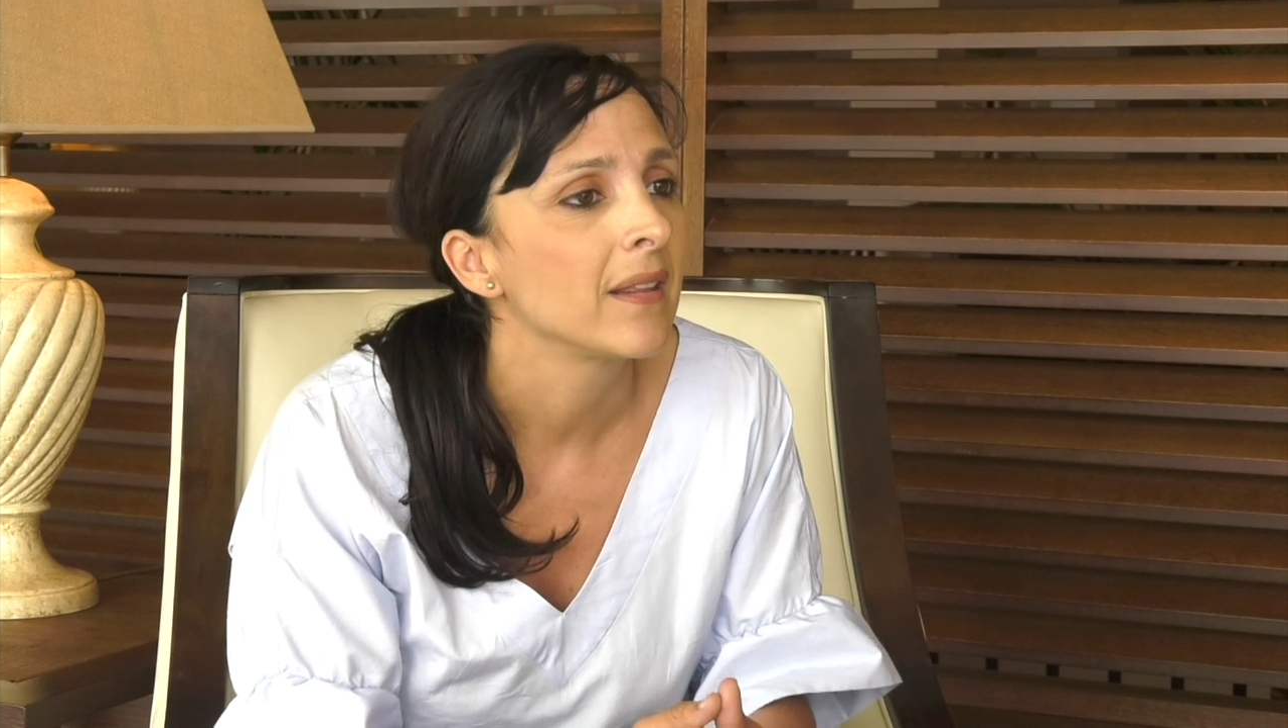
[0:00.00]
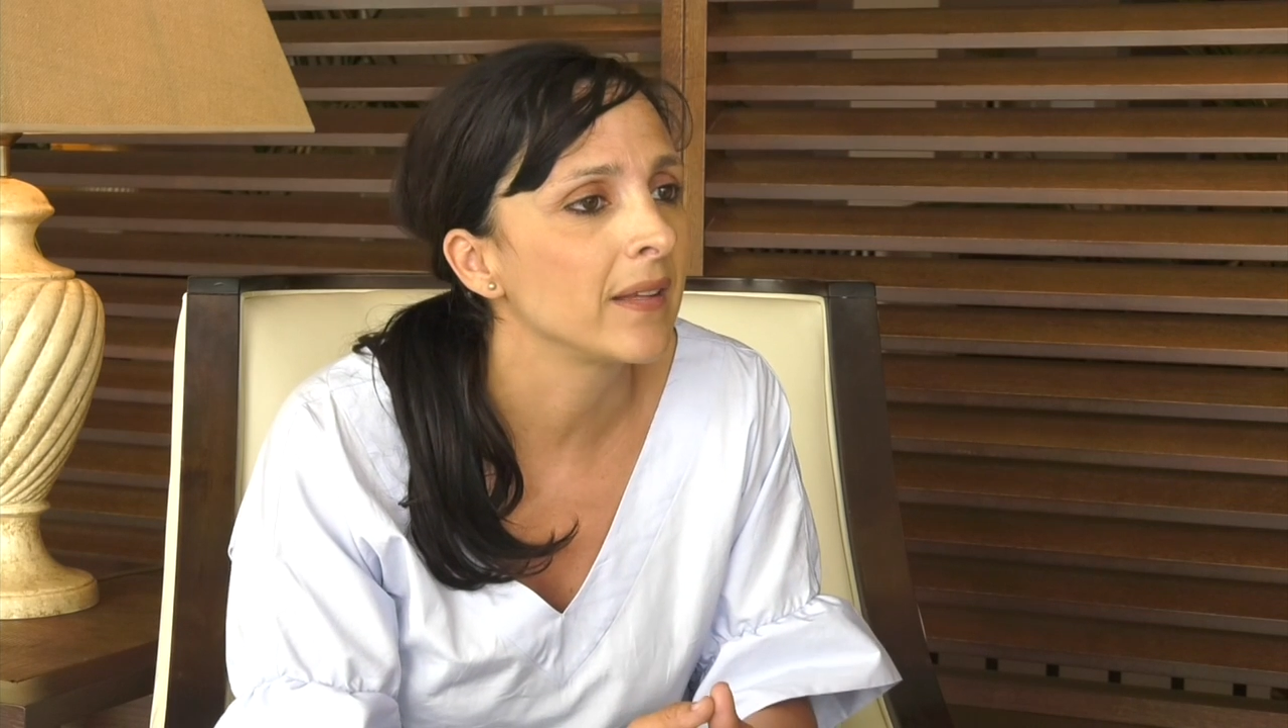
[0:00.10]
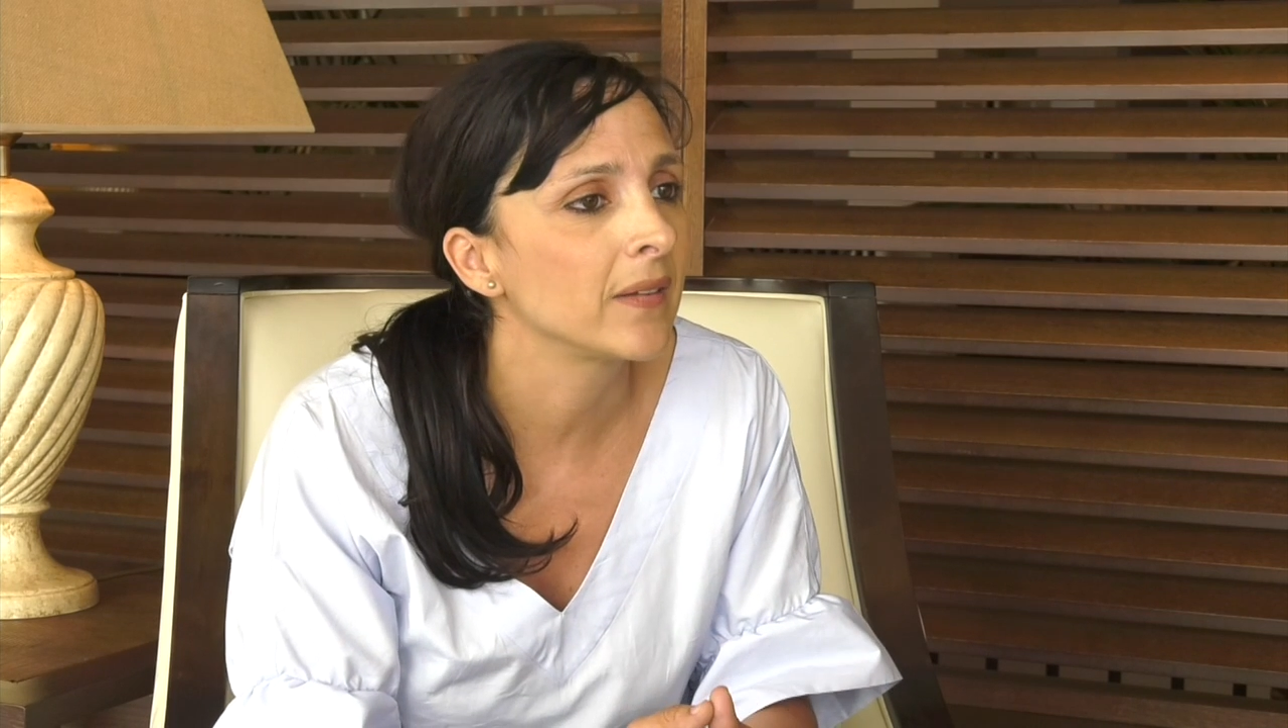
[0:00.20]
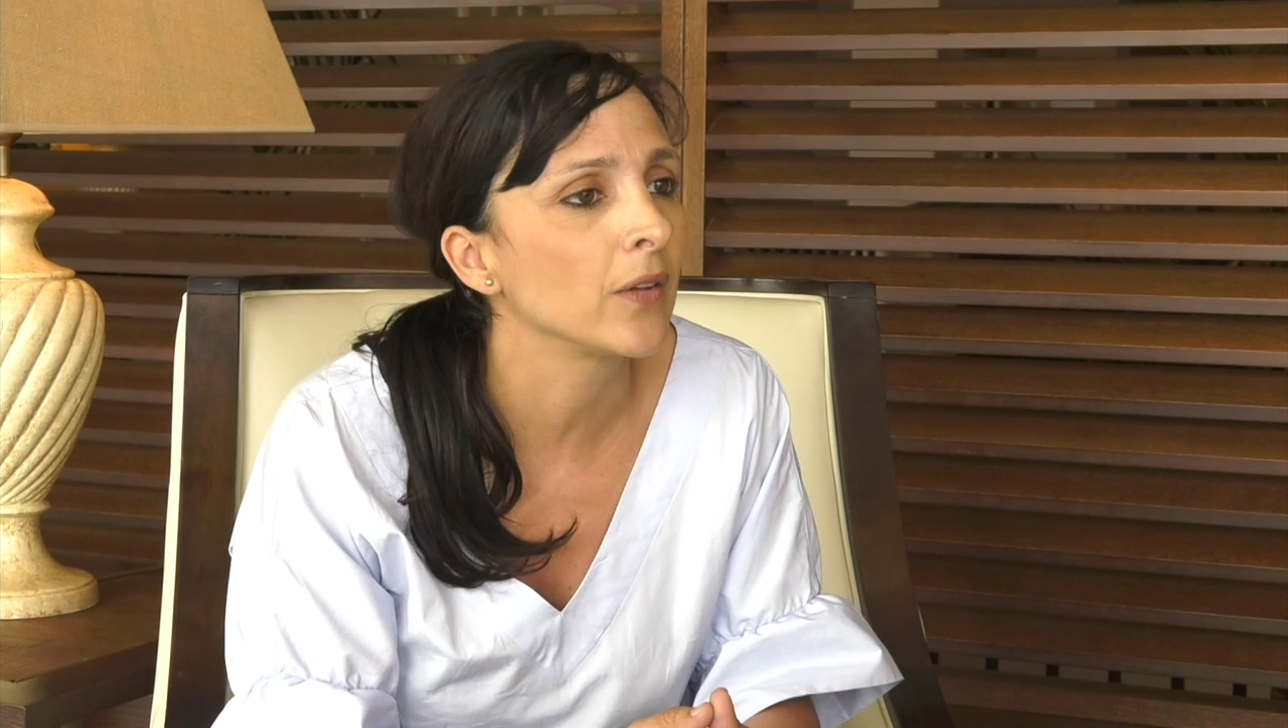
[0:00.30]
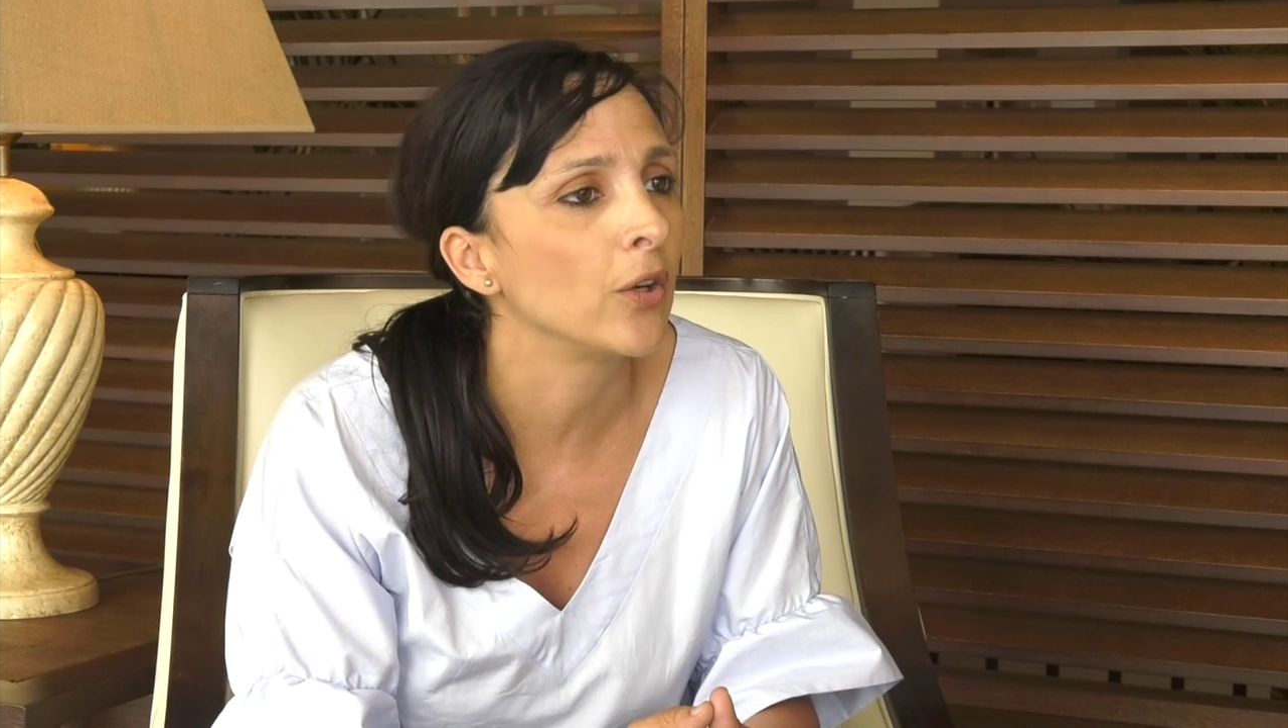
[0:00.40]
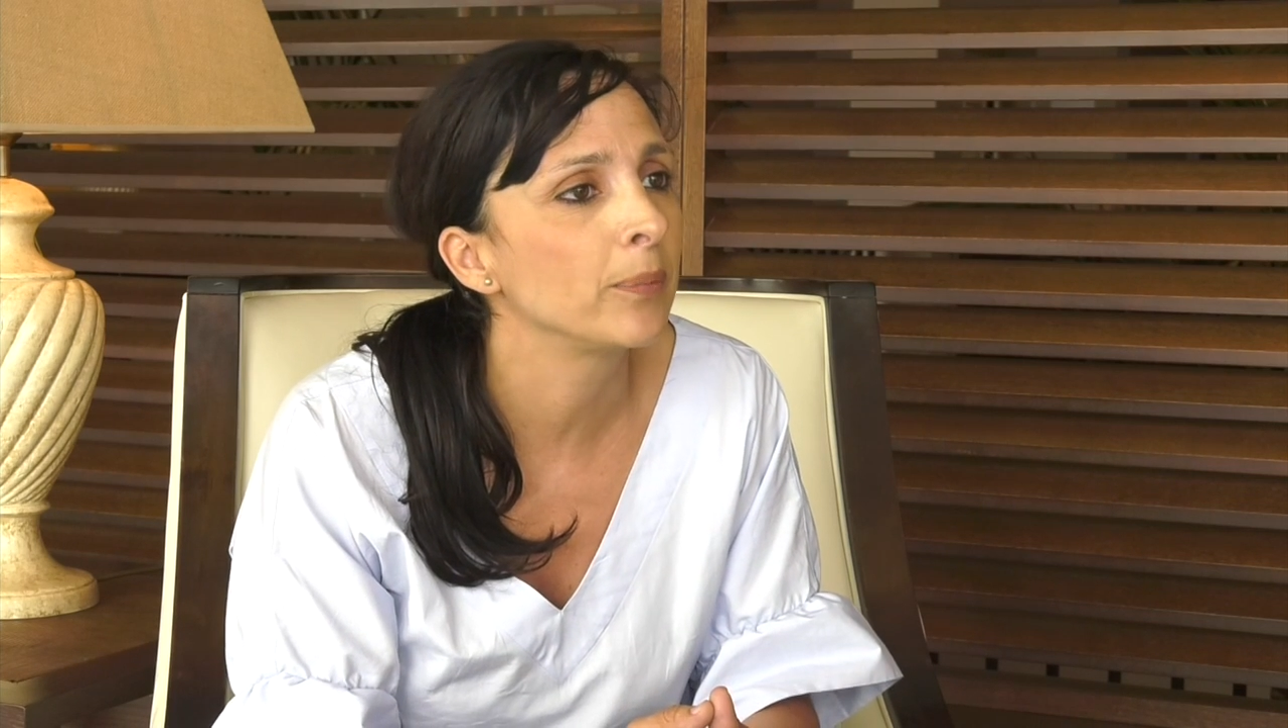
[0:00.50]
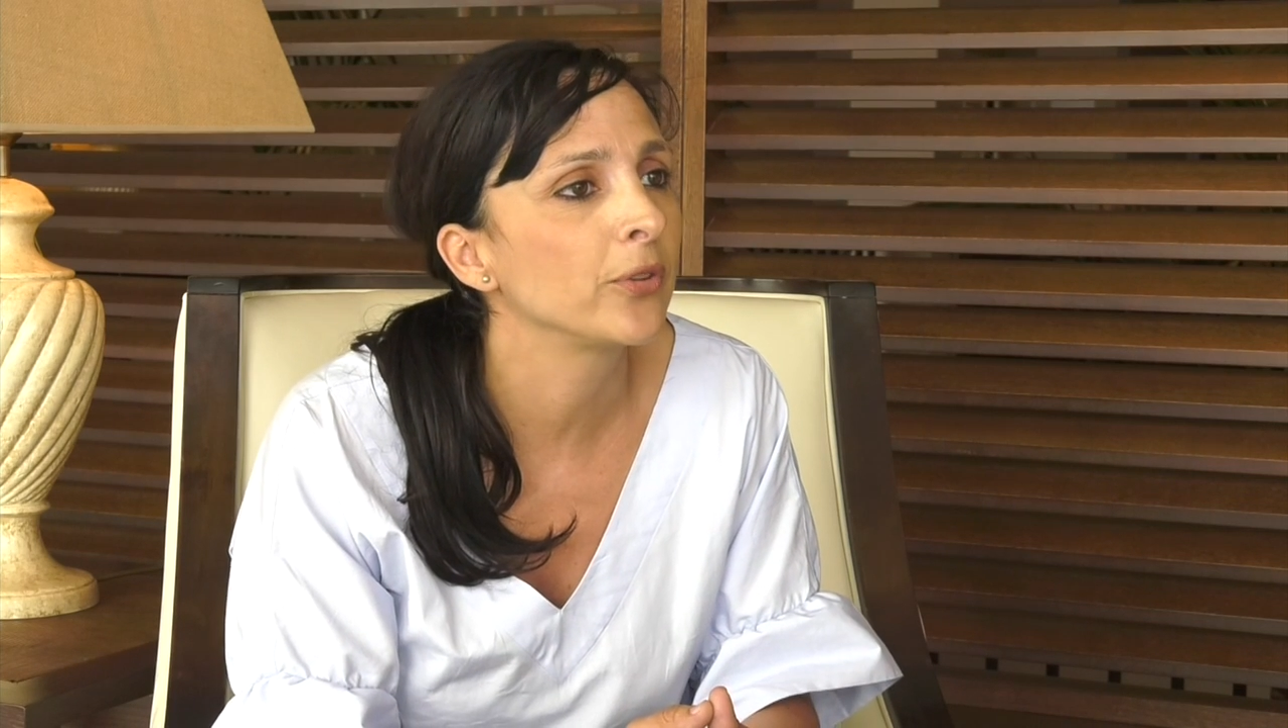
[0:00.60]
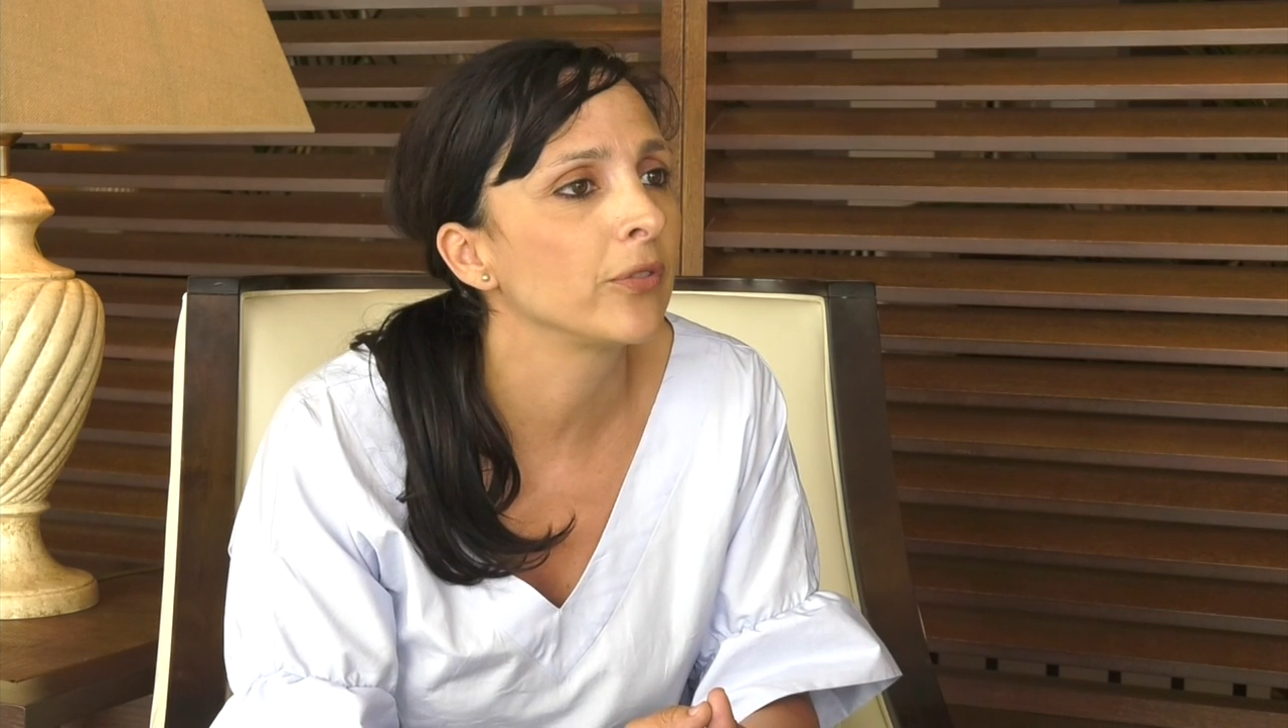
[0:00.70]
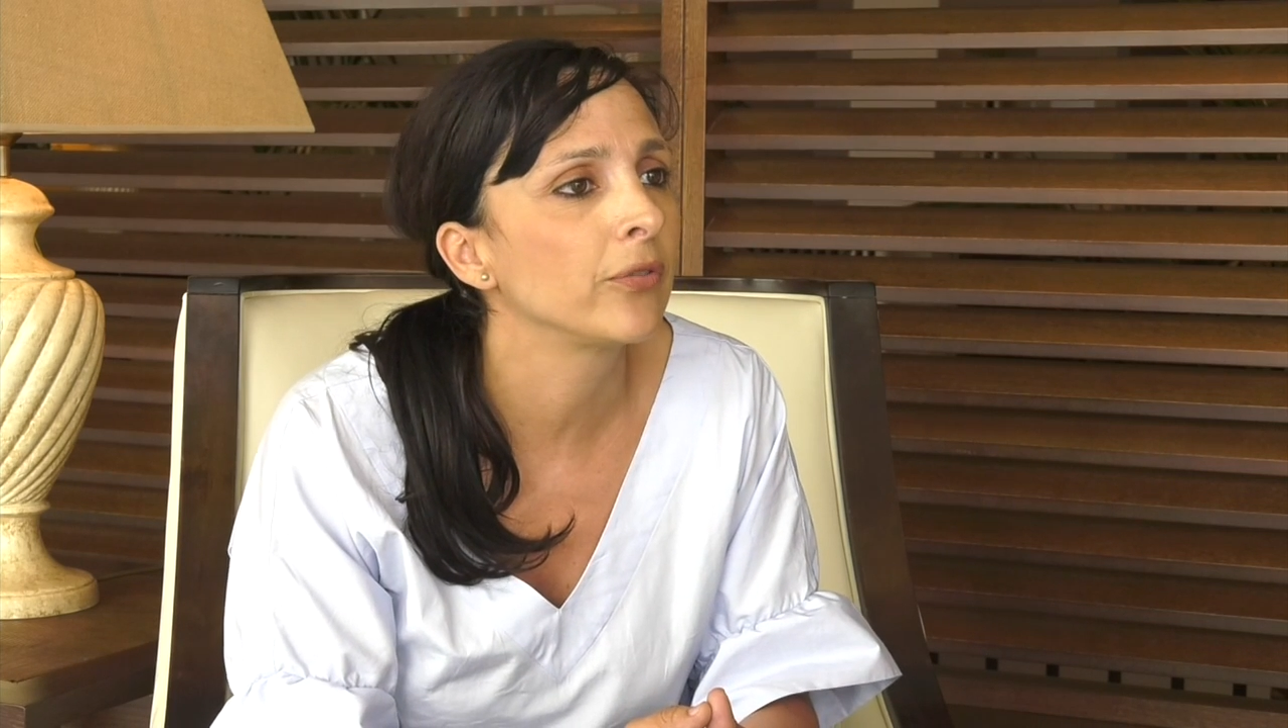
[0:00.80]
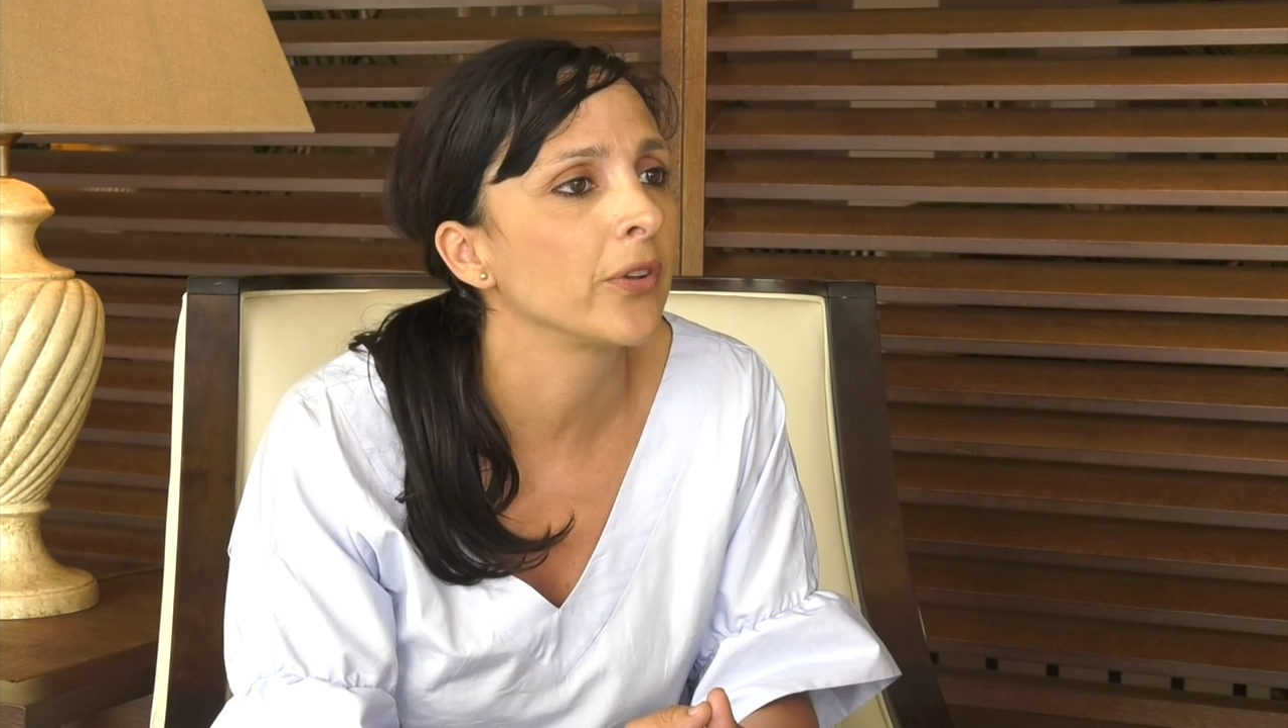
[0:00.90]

this option